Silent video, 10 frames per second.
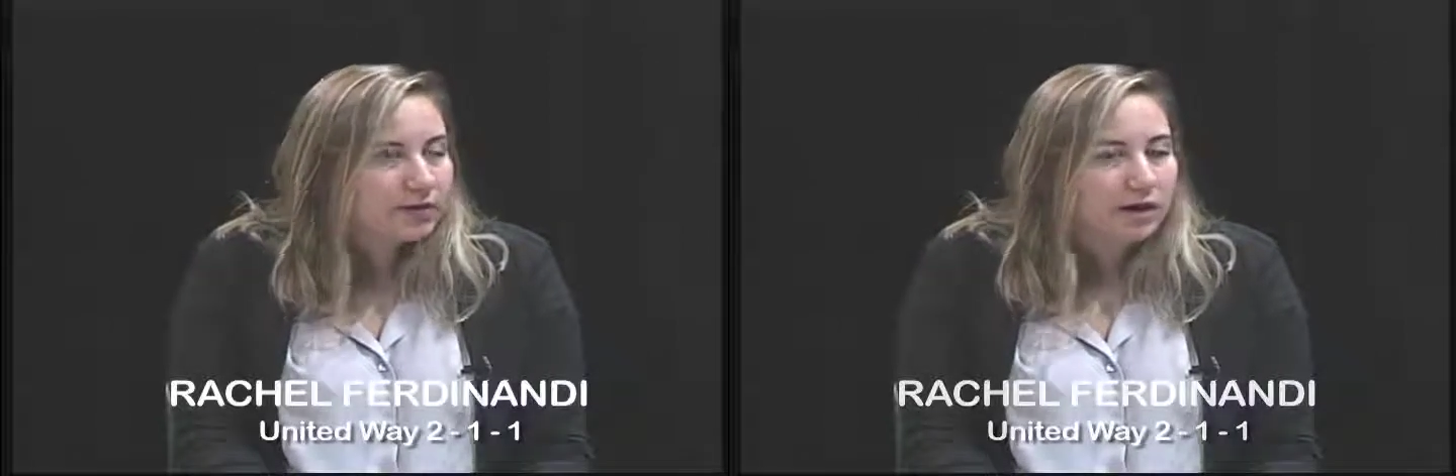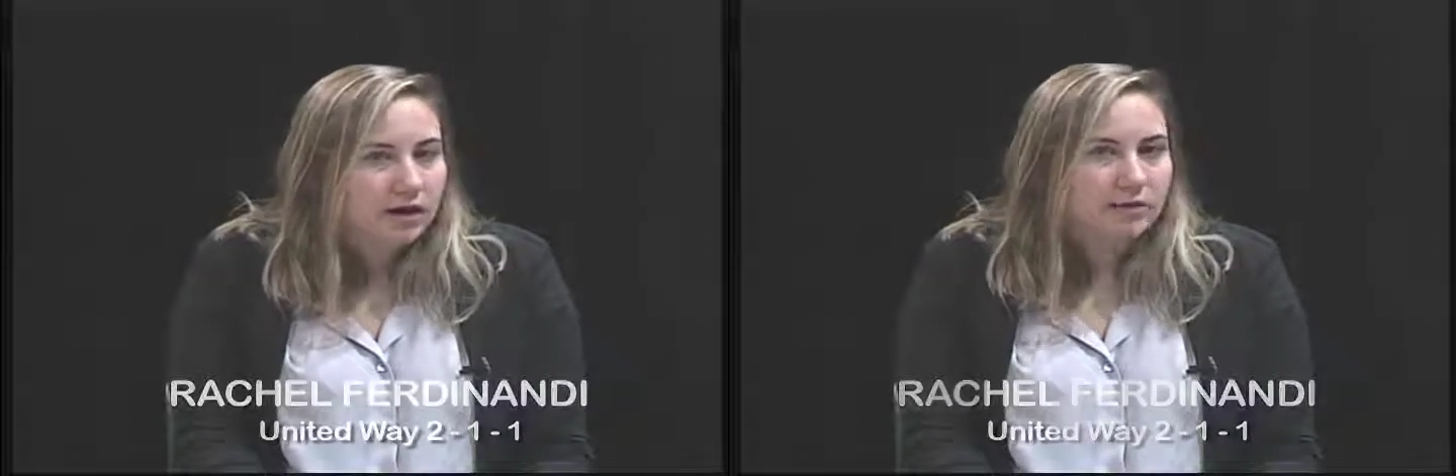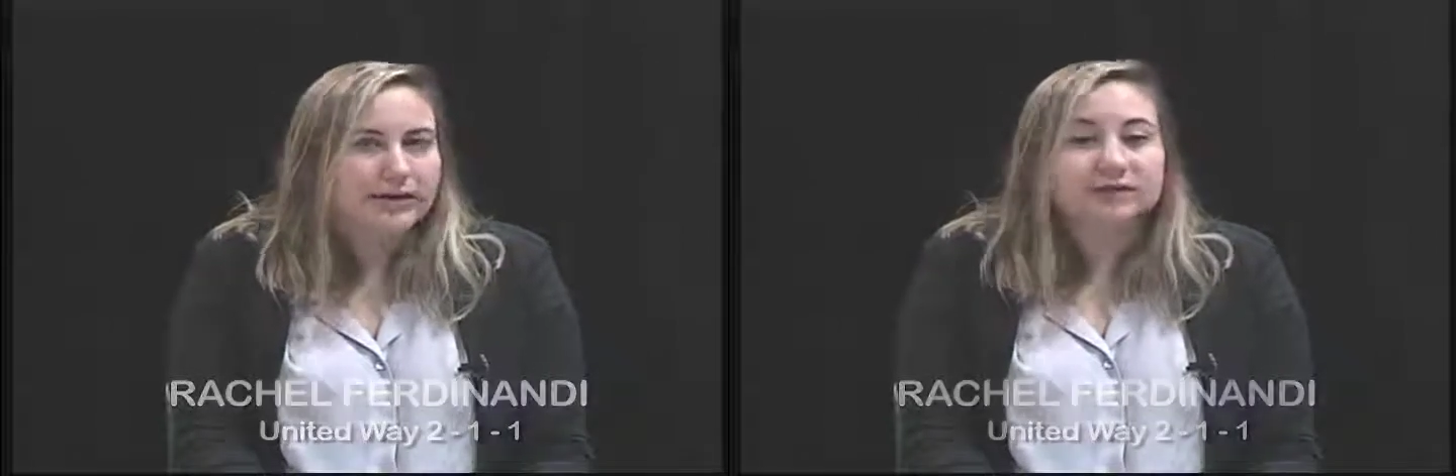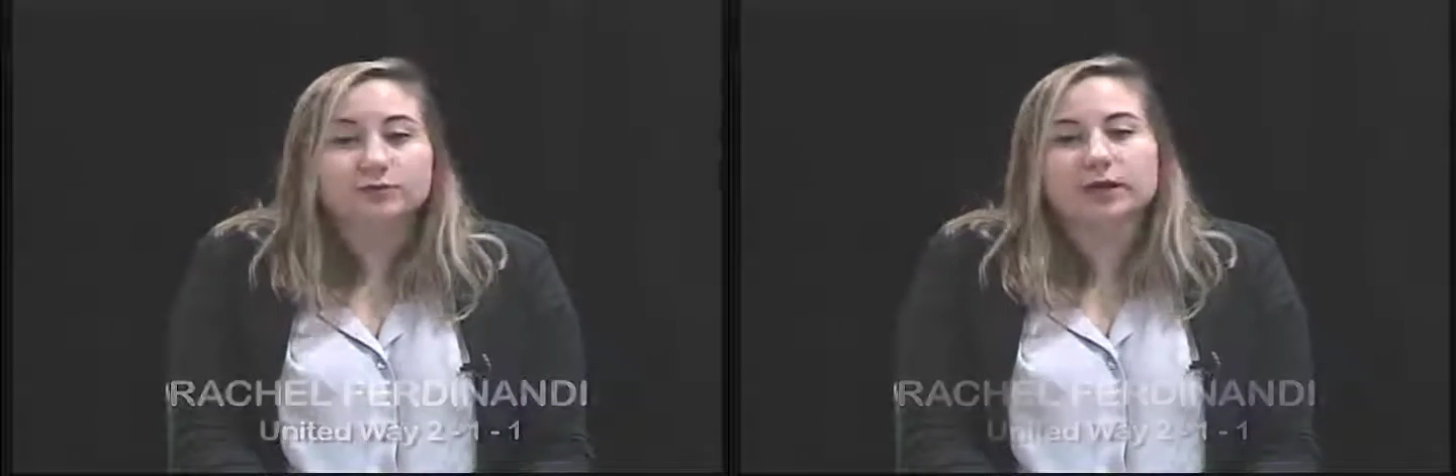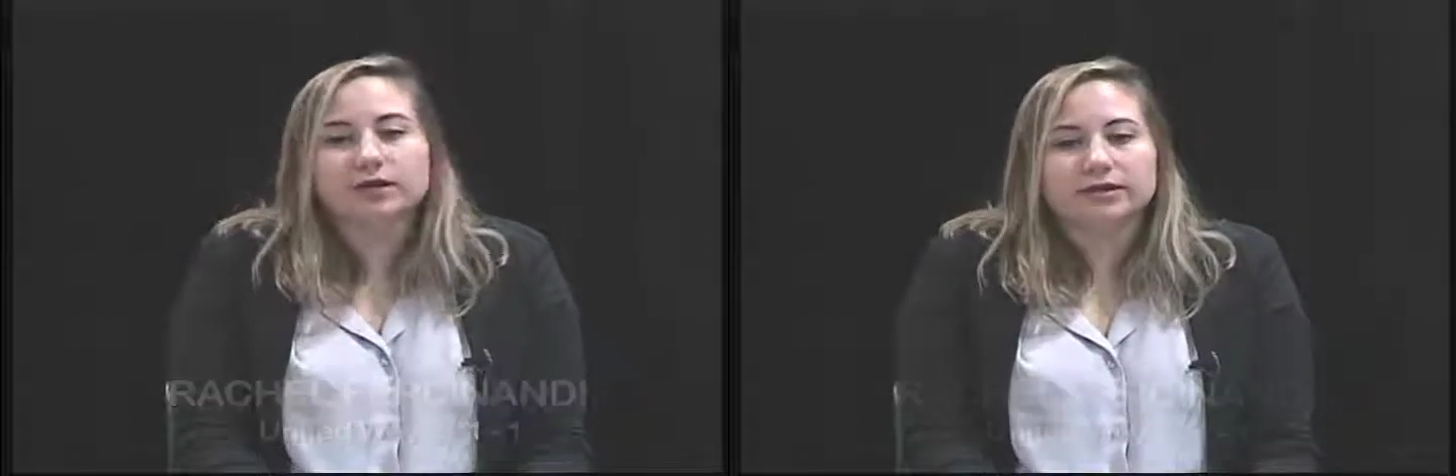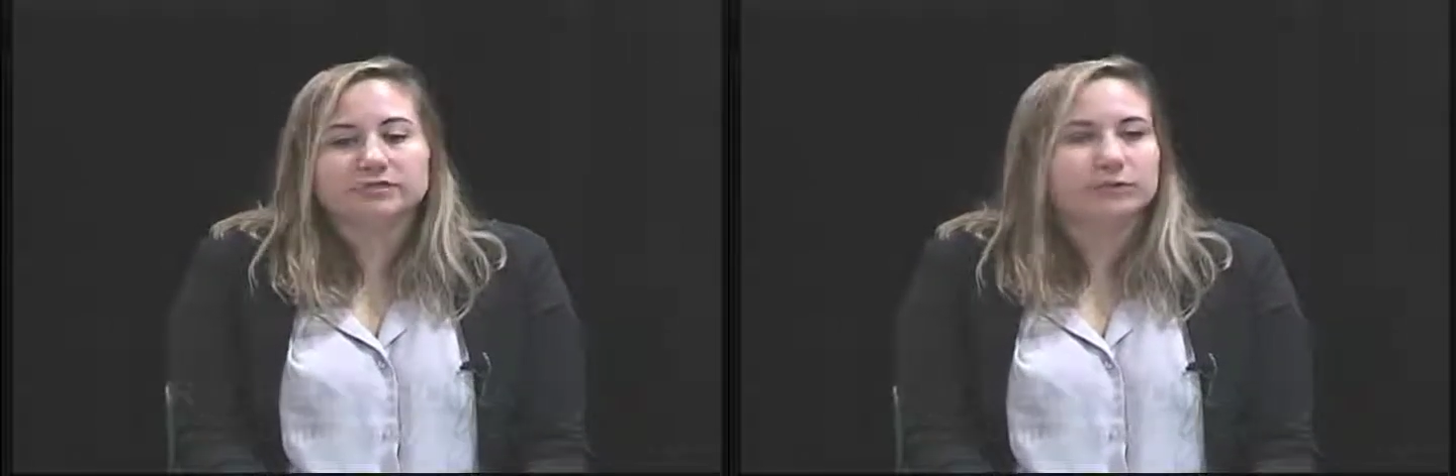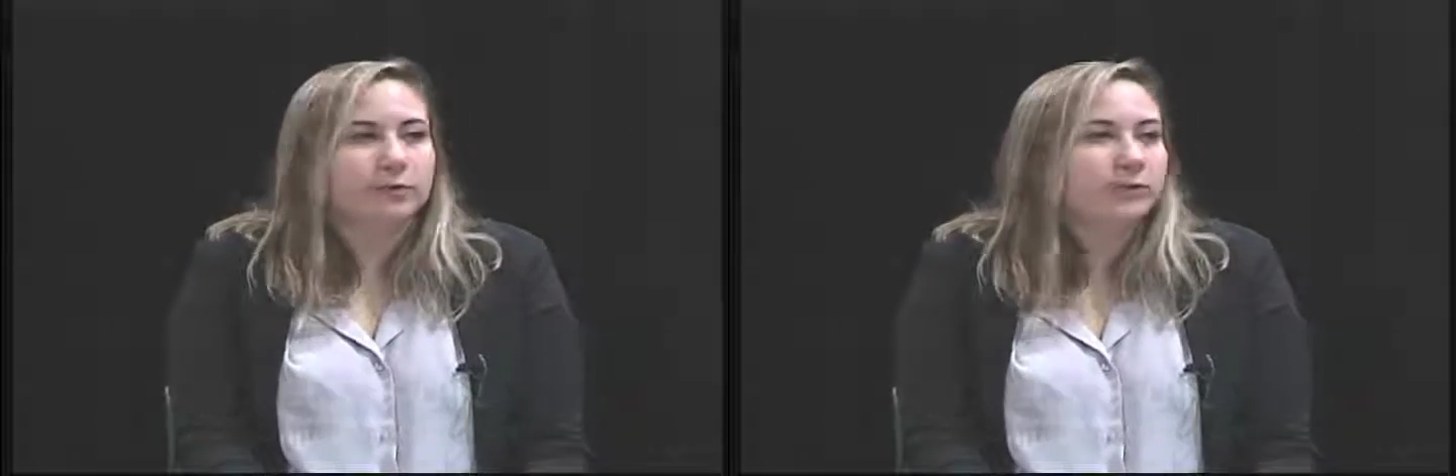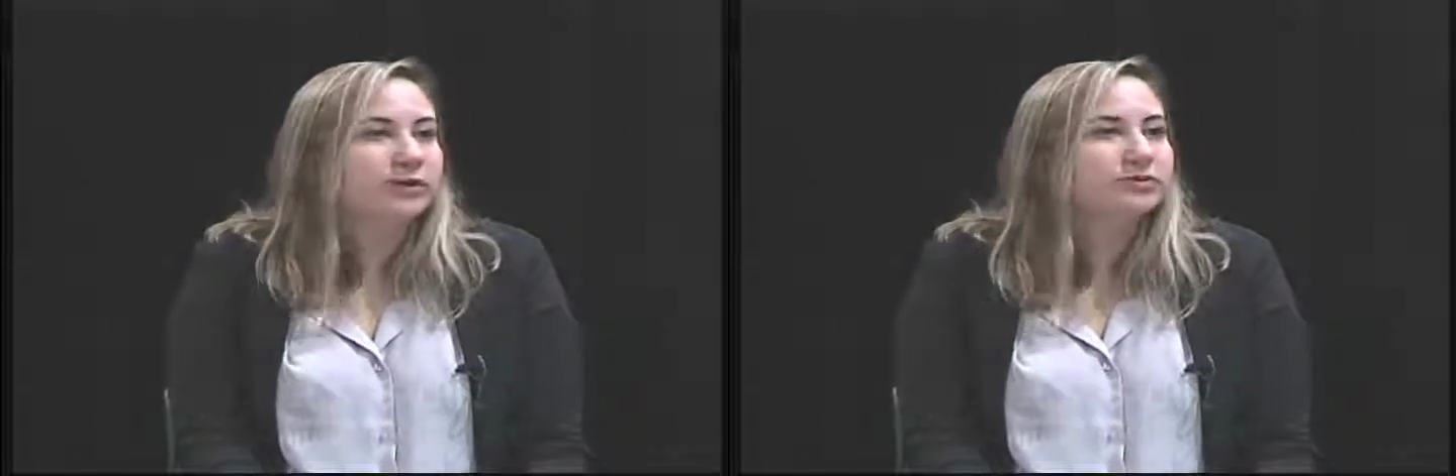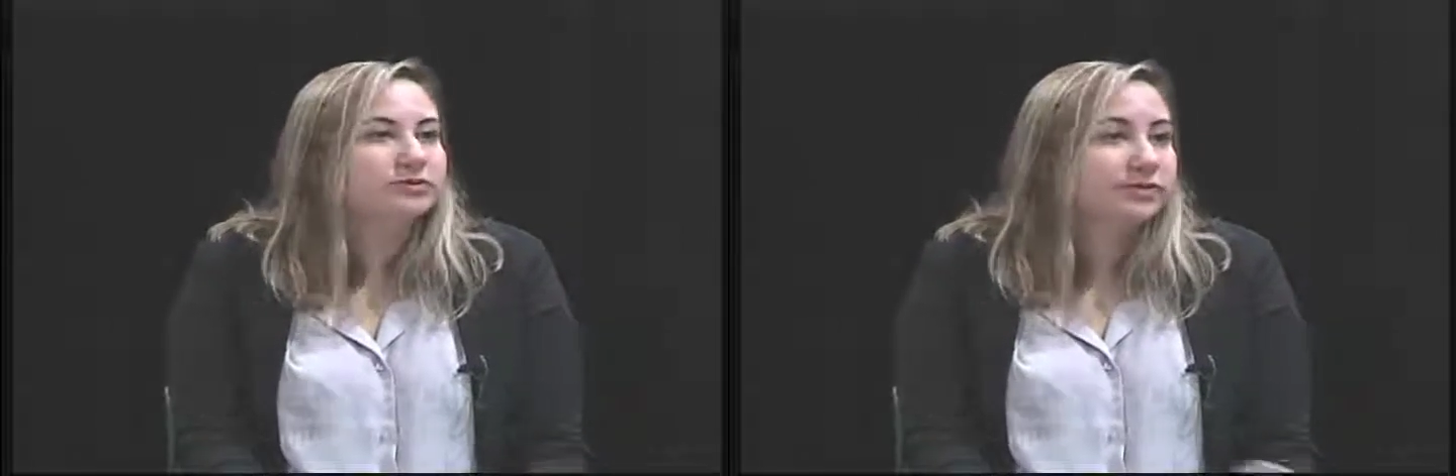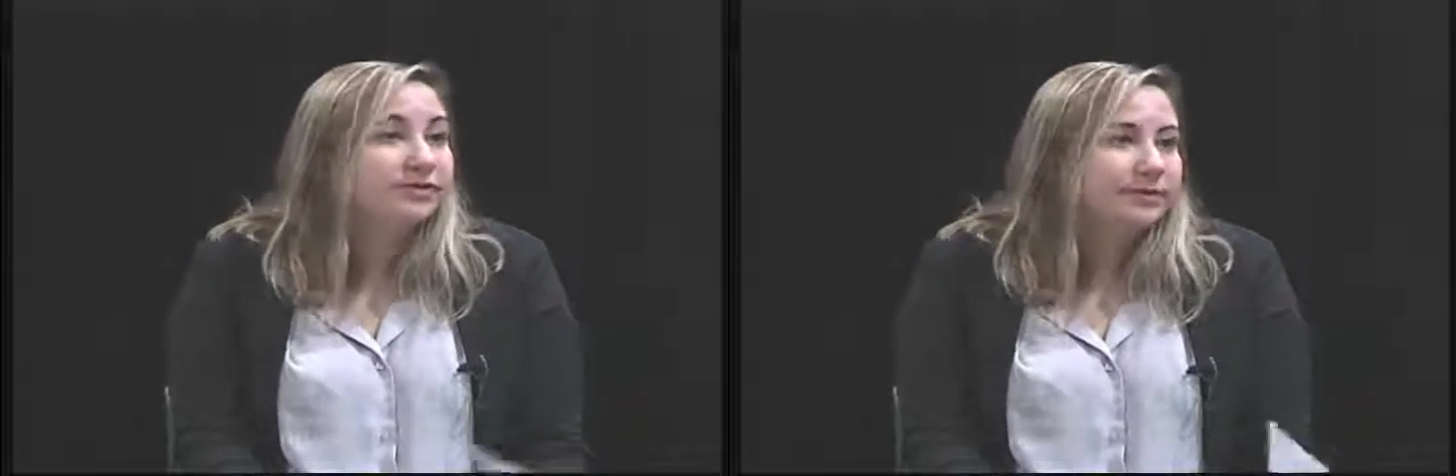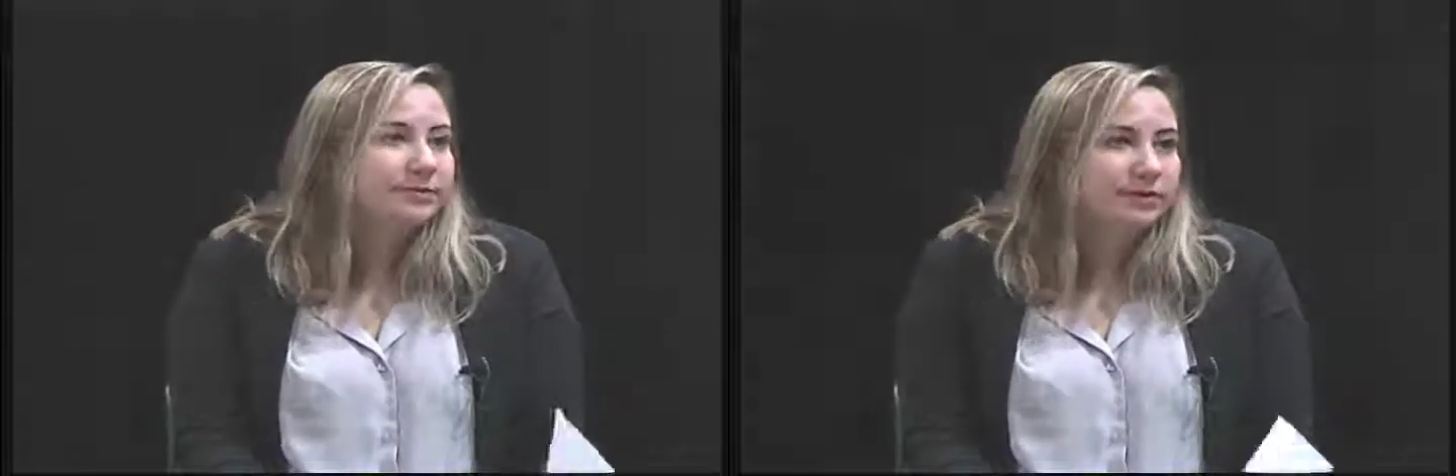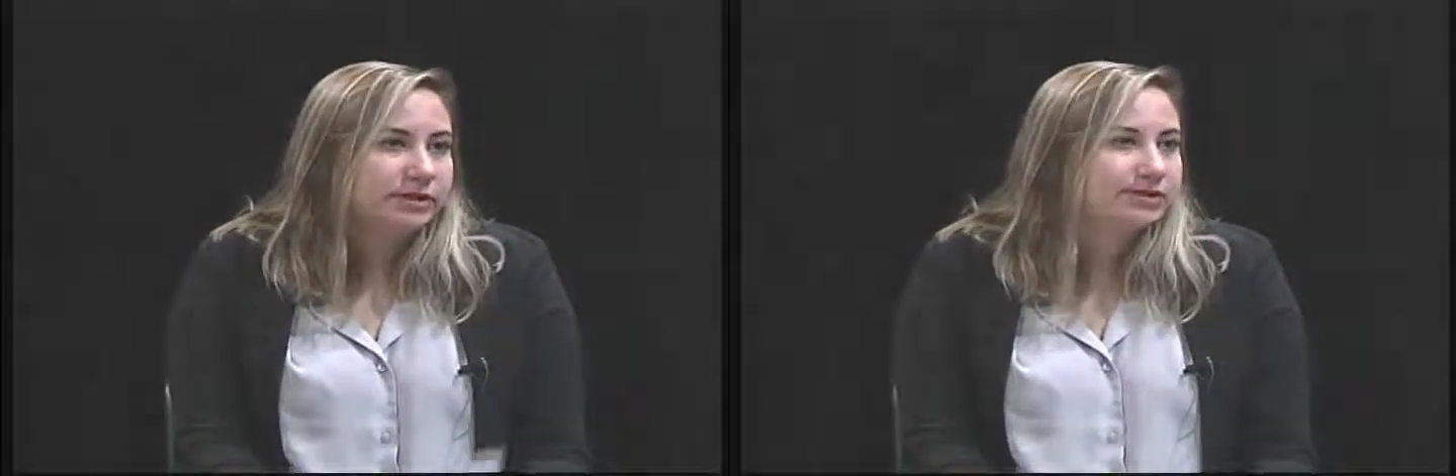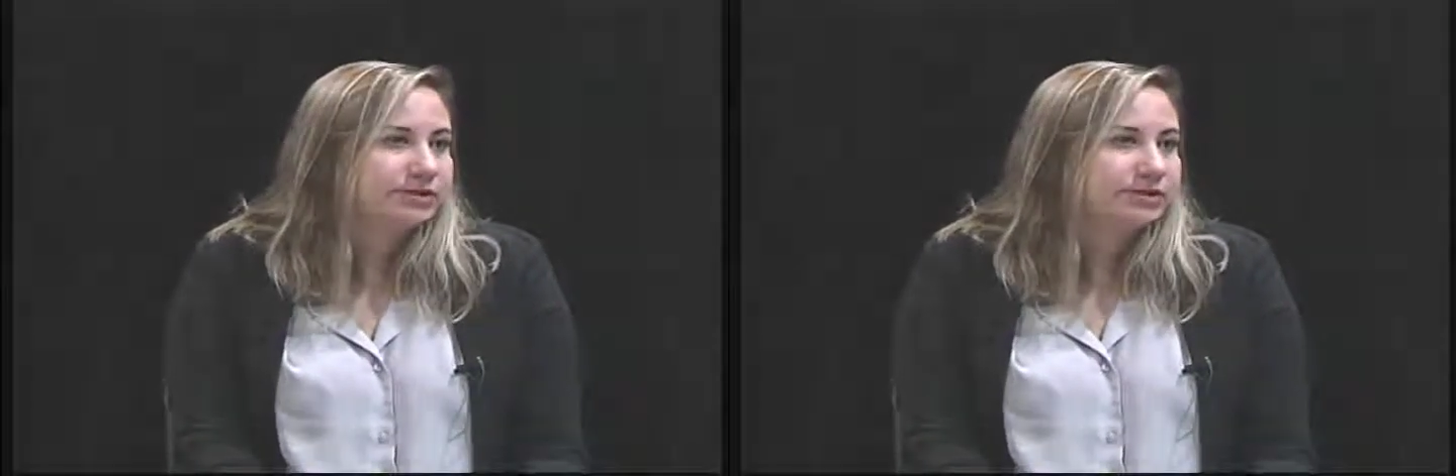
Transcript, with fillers: um, as well as reporting to the state police.